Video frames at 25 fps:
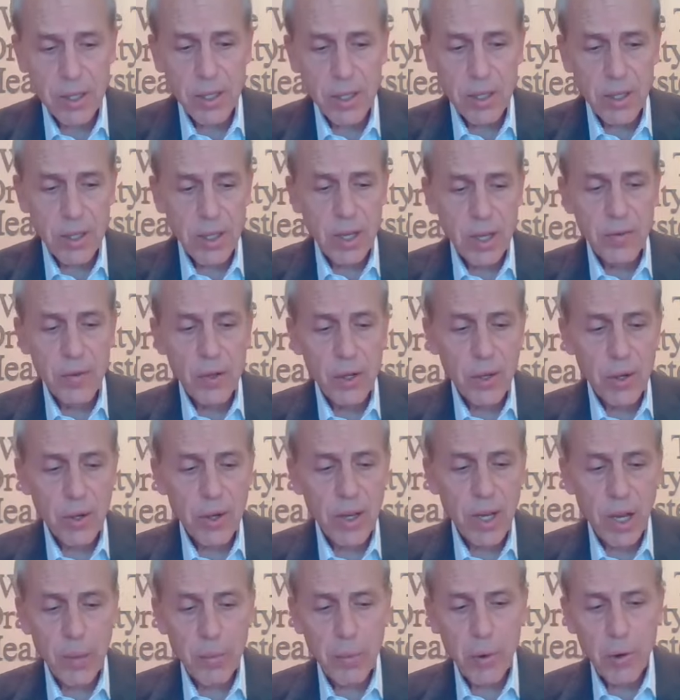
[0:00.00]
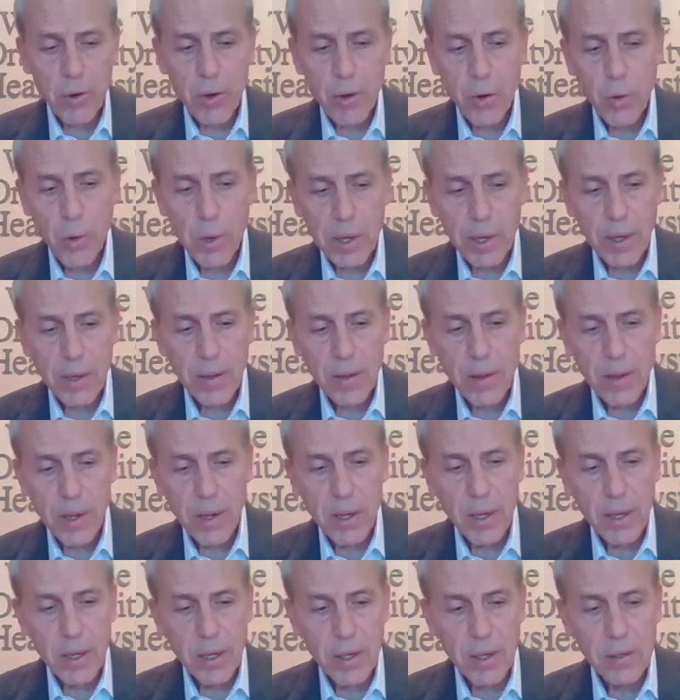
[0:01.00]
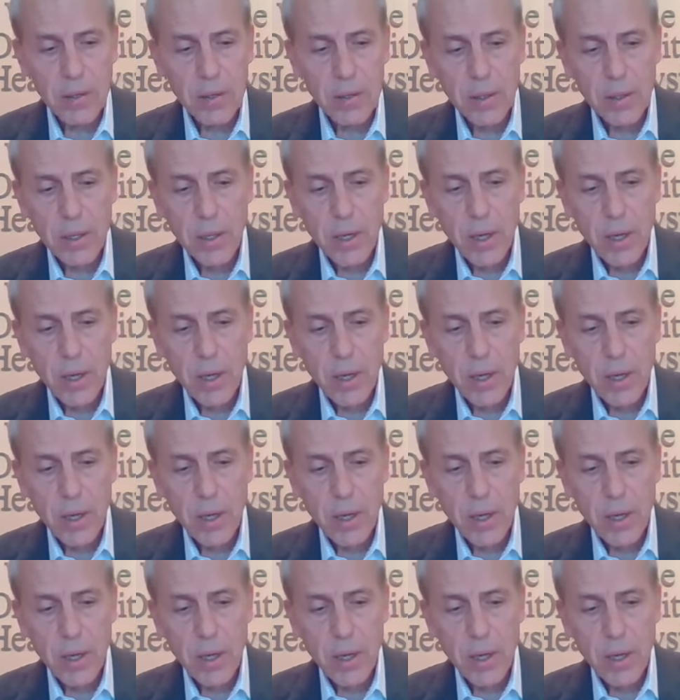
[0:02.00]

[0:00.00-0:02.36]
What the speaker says: going to give you a couple quick things